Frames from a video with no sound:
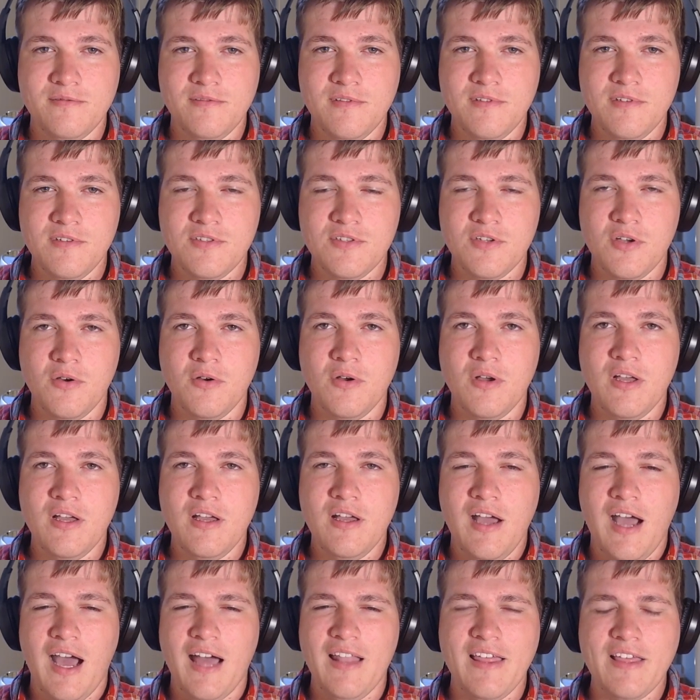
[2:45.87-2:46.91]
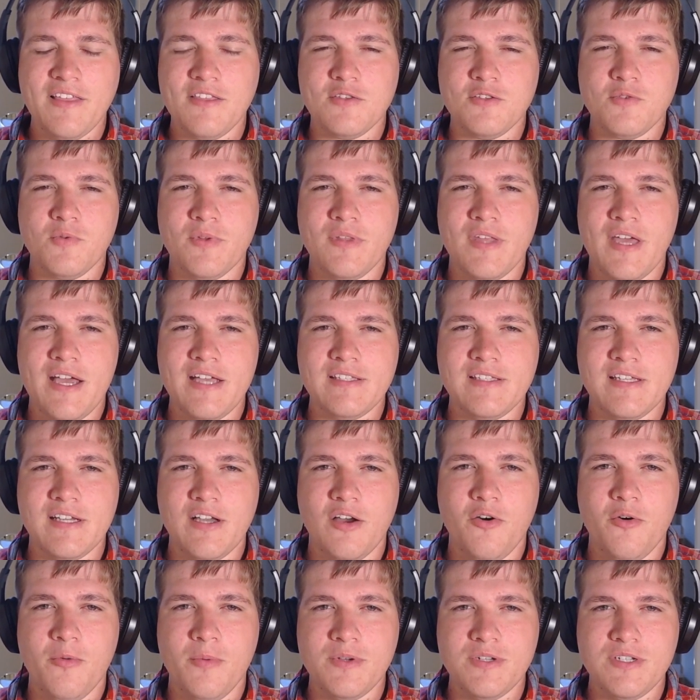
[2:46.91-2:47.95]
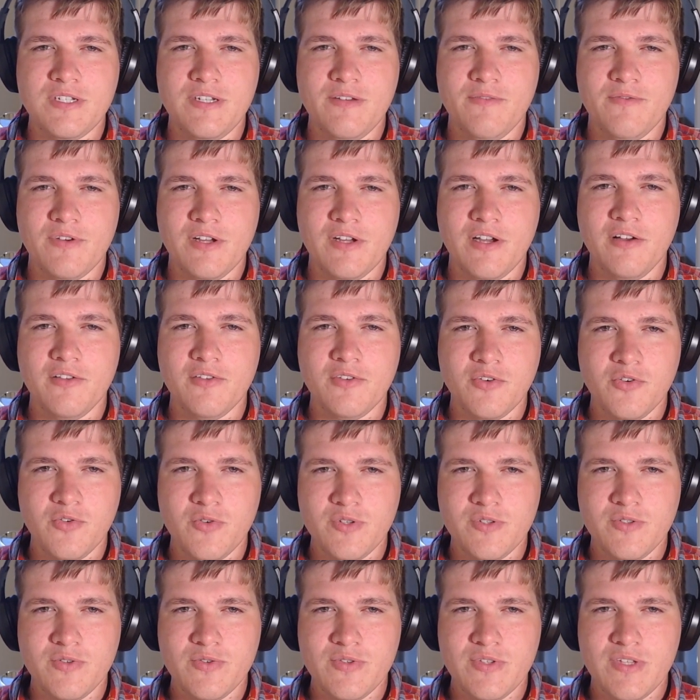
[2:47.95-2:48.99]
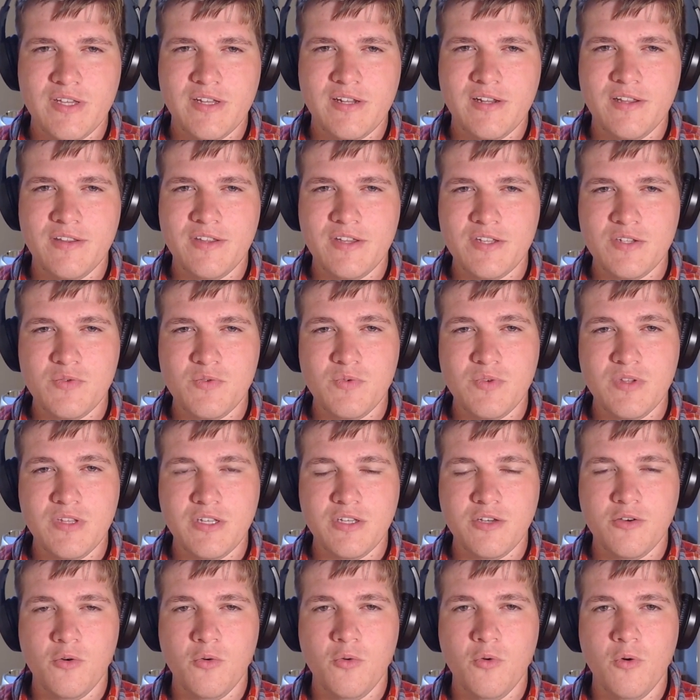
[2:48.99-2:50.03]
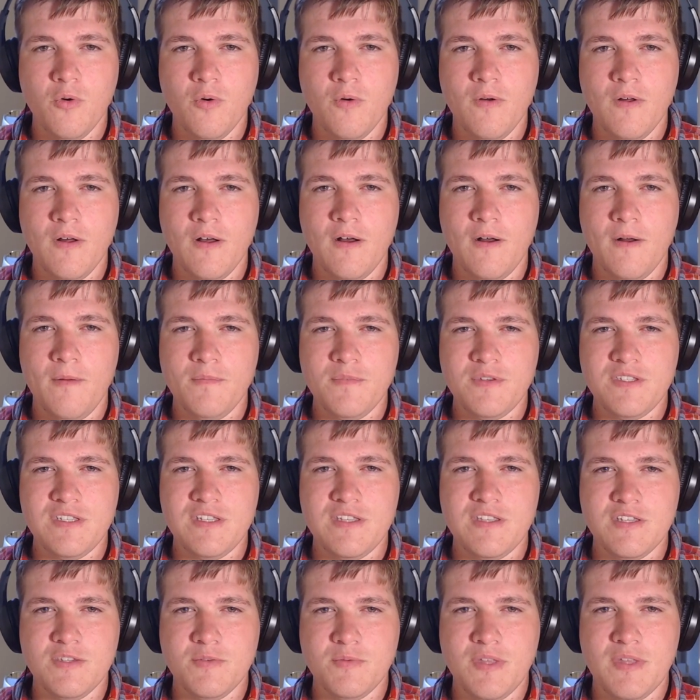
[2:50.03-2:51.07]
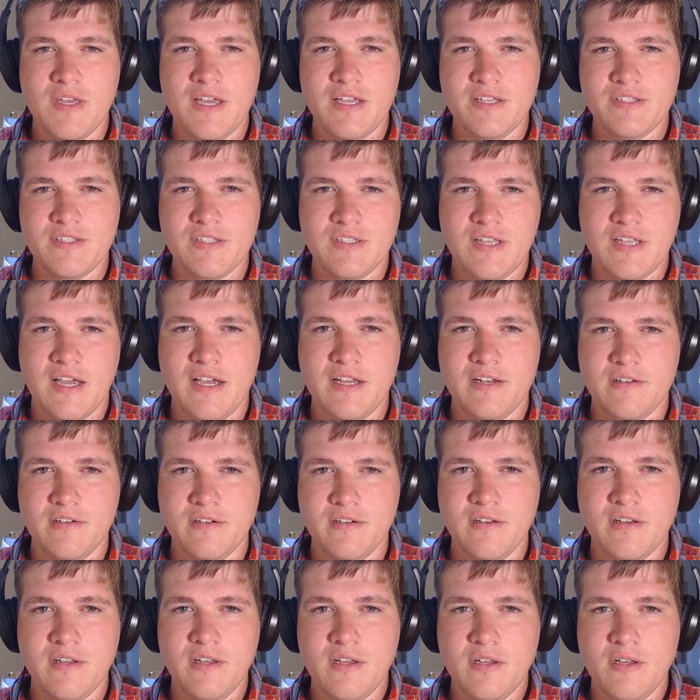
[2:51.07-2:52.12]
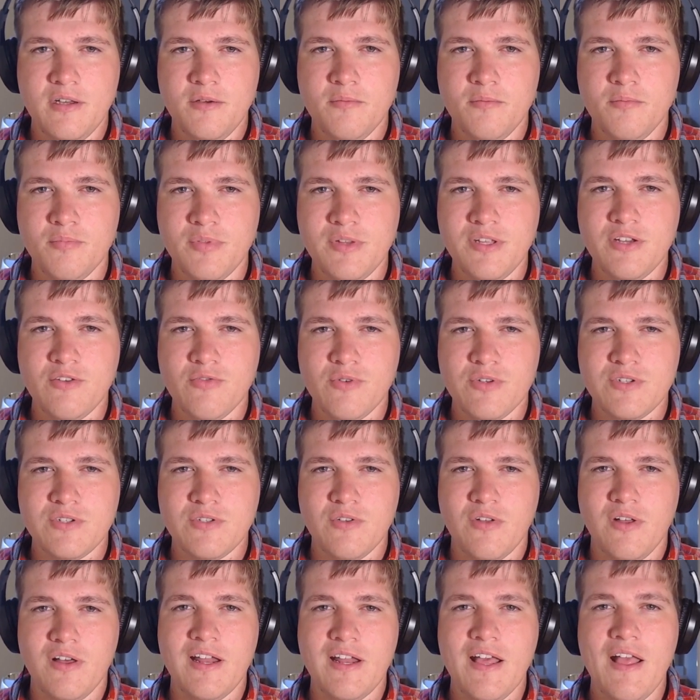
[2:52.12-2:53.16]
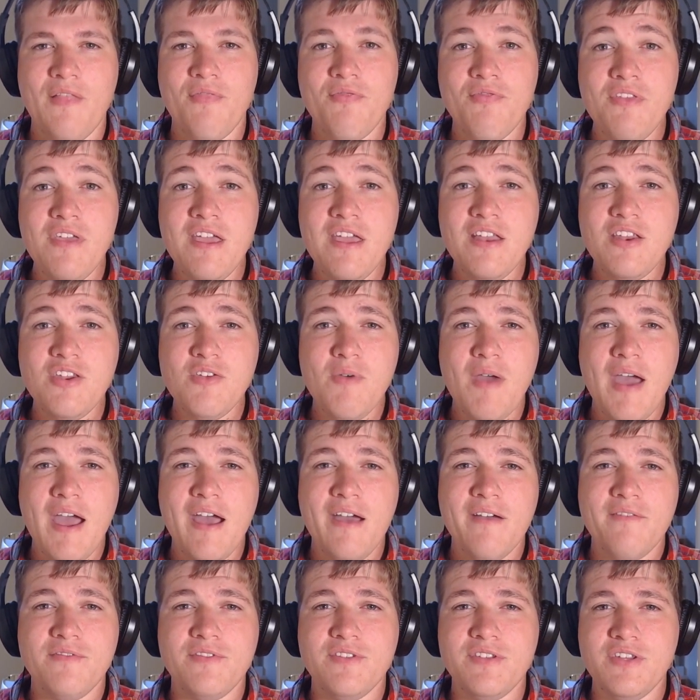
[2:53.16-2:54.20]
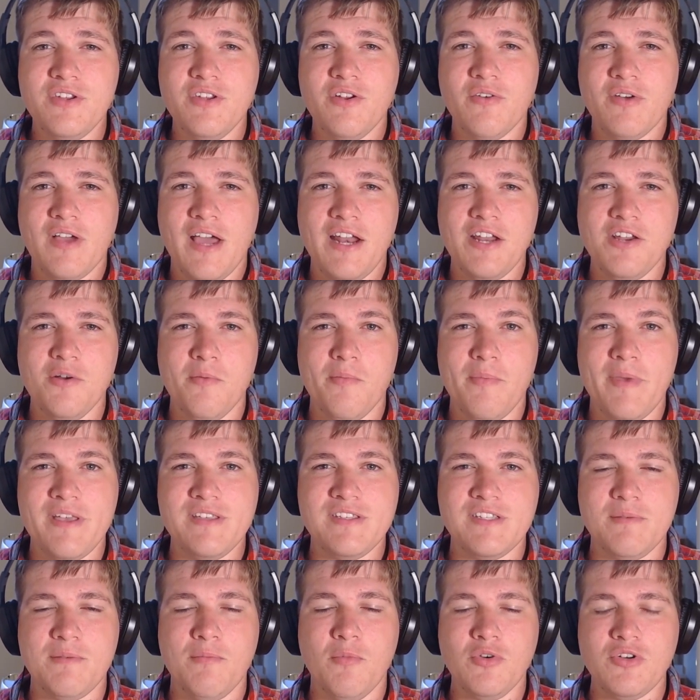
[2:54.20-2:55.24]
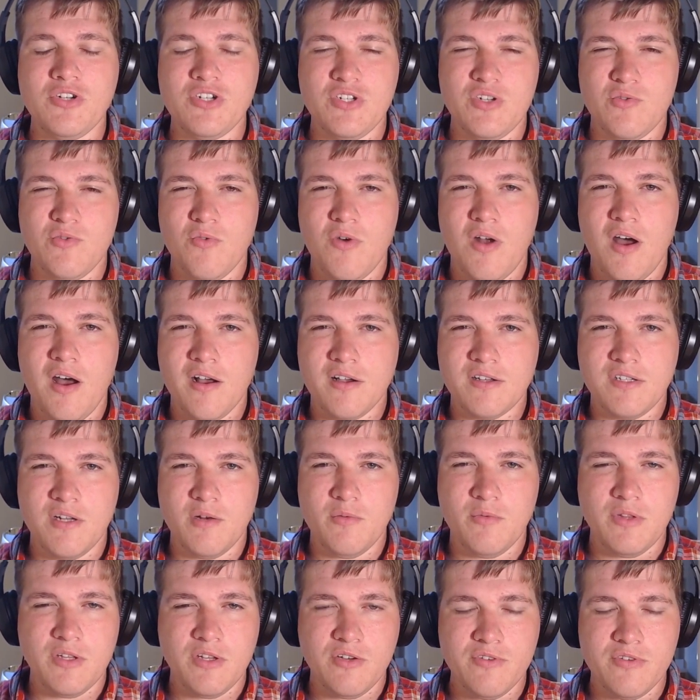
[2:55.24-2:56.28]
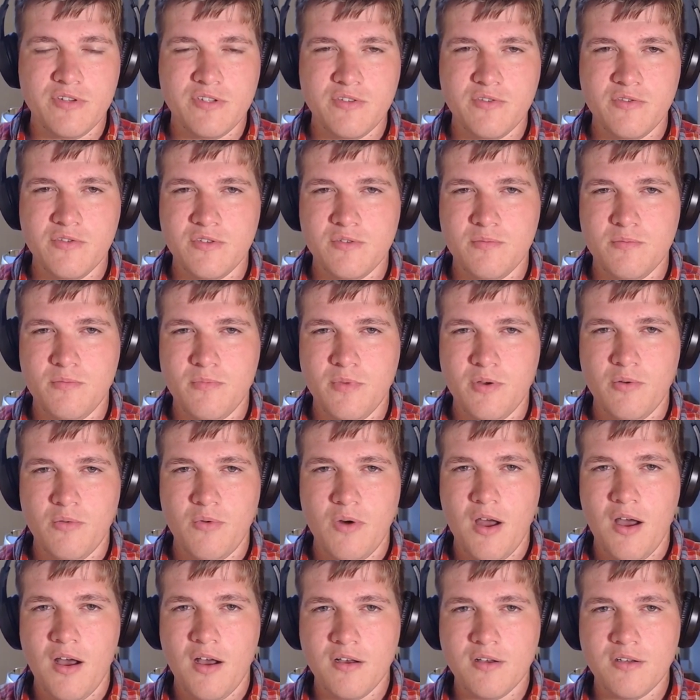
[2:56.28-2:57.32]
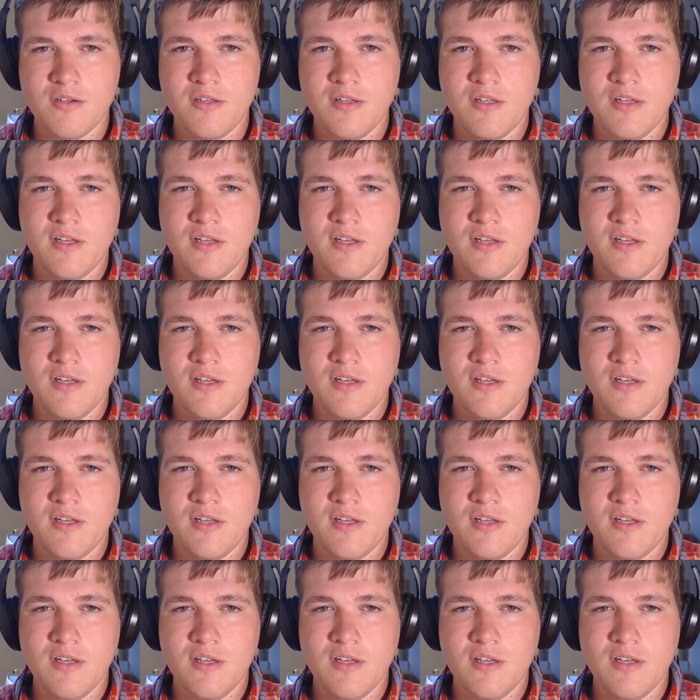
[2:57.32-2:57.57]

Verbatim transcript: So I like this one that has like a whole bunch of different color crystals on it. I think it's really cool. You see this one that has this kind of bleak crystal on it, and then you have, you know, kind of your basic, more just rocks, not really crystals, but rock.